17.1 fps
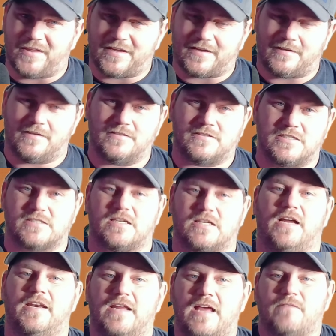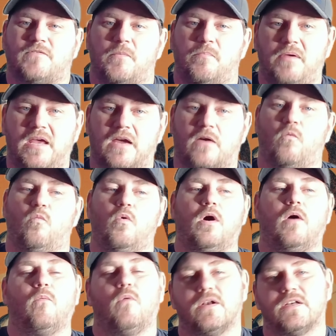Like, you just kind of have to pick
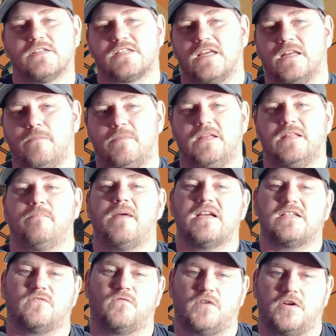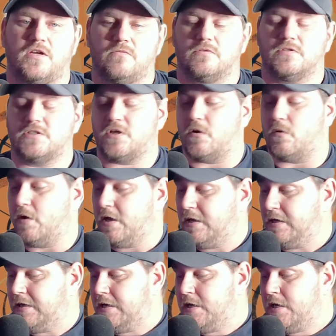what one is going to be the best for you. So
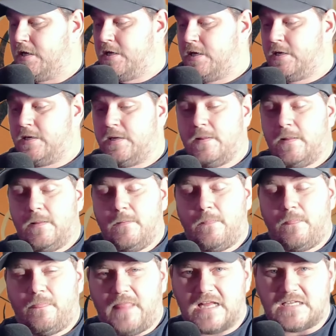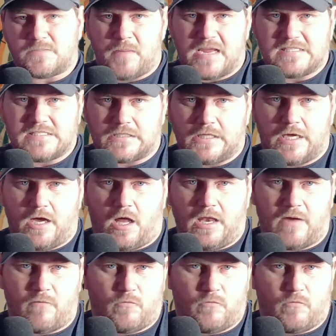that's basically all